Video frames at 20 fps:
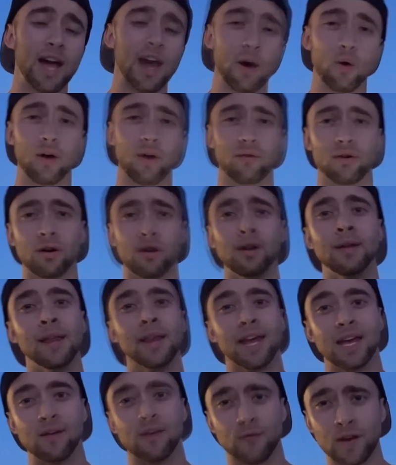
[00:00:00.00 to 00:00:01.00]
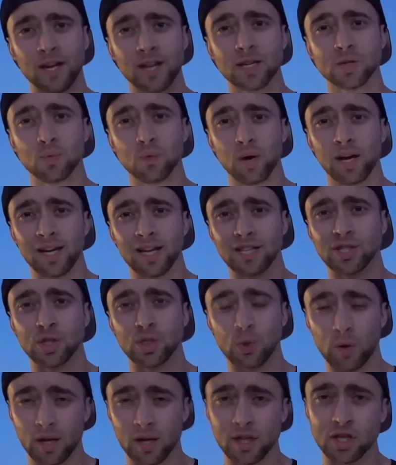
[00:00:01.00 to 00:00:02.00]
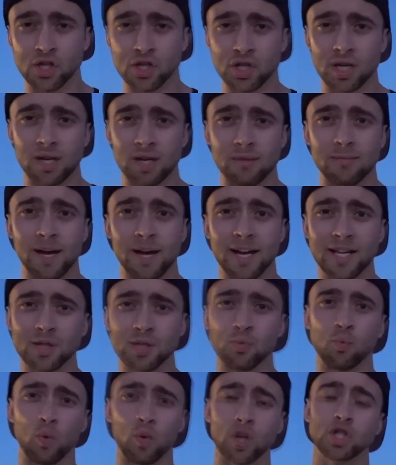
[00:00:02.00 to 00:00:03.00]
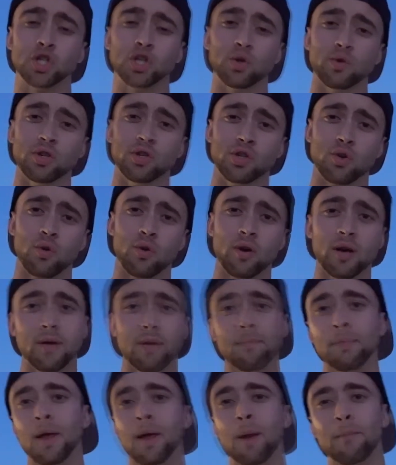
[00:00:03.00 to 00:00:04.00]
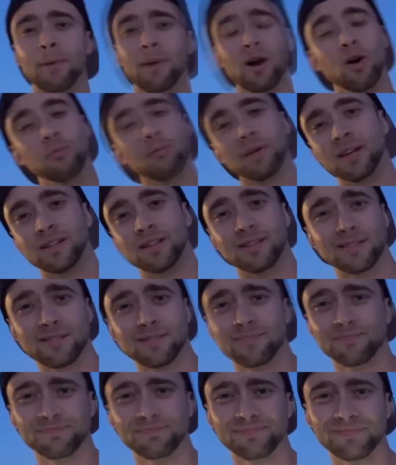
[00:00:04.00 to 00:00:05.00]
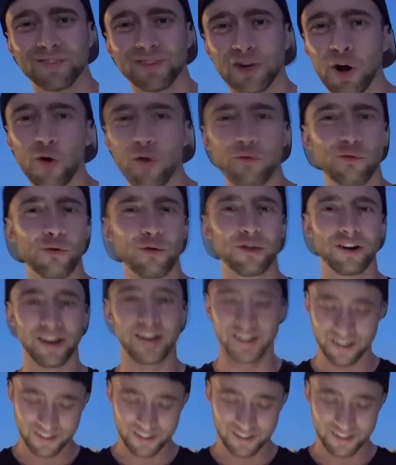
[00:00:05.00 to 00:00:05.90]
However, if it is what gets you in the gym and it's what you enjoy, by all means, go for it.